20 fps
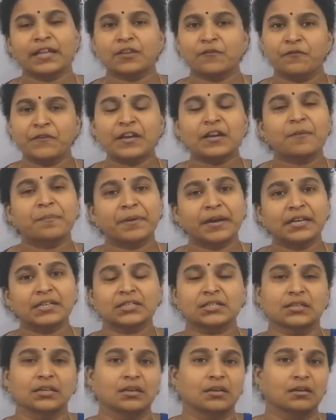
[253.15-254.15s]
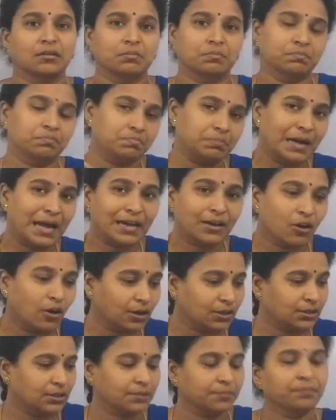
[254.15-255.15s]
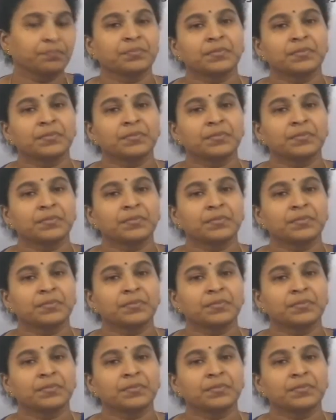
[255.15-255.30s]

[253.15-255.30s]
the fingerprints are not,